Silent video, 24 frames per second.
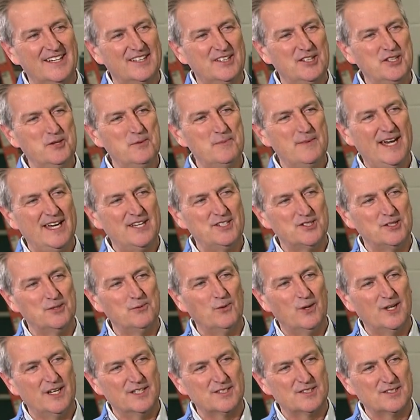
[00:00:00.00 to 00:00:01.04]
Can you imagine
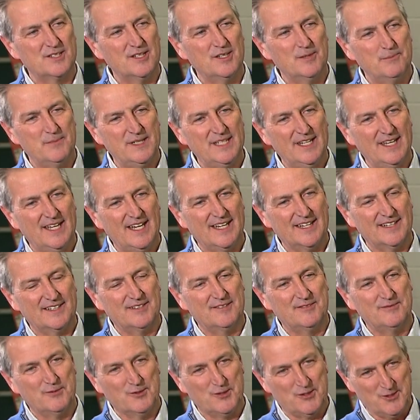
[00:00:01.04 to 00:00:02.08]
what it's going to be like
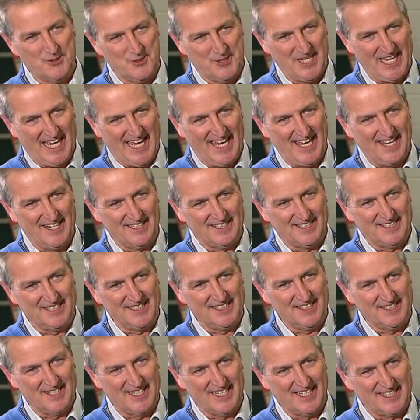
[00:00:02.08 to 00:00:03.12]
for your dad at the
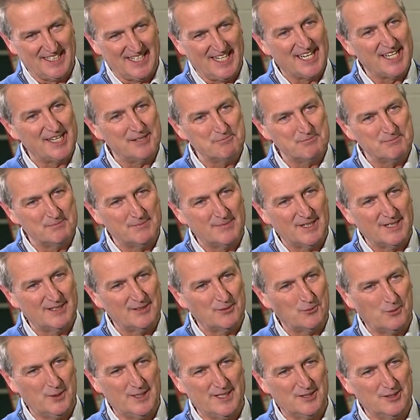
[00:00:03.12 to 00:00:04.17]
end of that game?
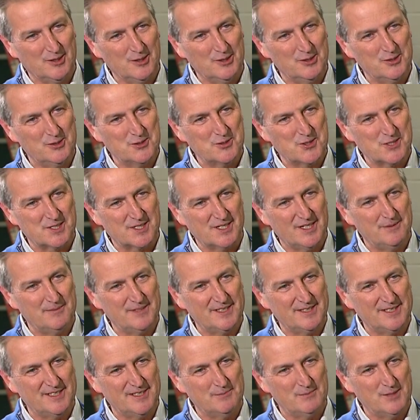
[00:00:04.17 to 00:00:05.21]
win or lose, I
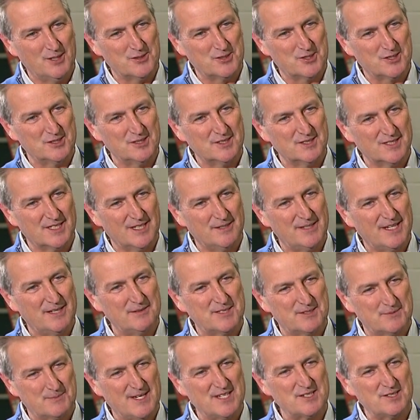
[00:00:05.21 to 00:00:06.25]
mean, the emotions,
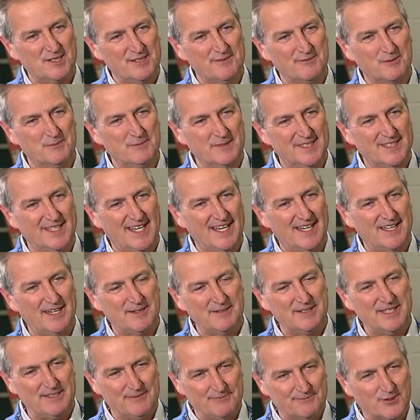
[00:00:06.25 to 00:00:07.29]
especially for yeah.
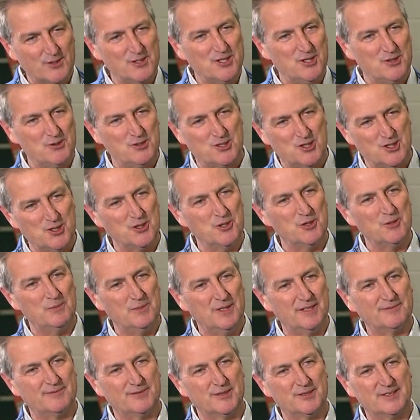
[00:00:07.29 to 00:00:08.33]
dad, and for you too, yeah, yeah.
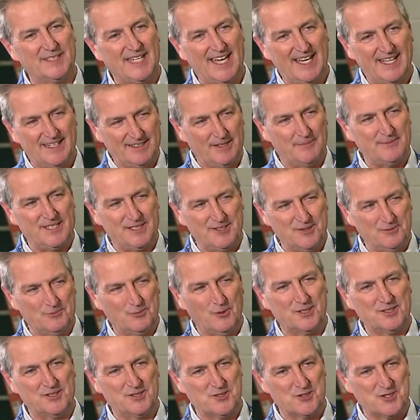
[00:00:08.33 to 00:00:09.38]
but for dad, I mean, you
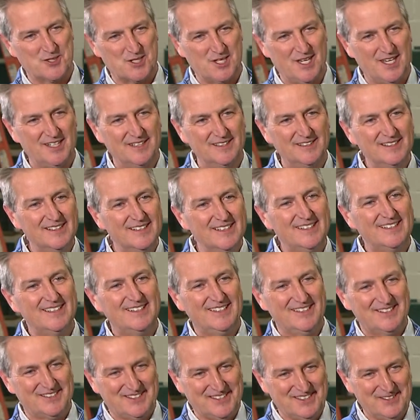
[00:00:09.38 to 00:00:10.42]
want your son
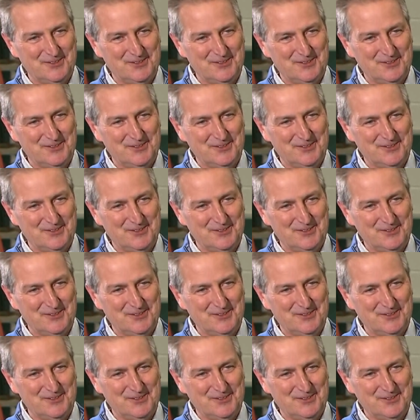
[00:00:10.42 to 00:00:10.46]
mm-hmm.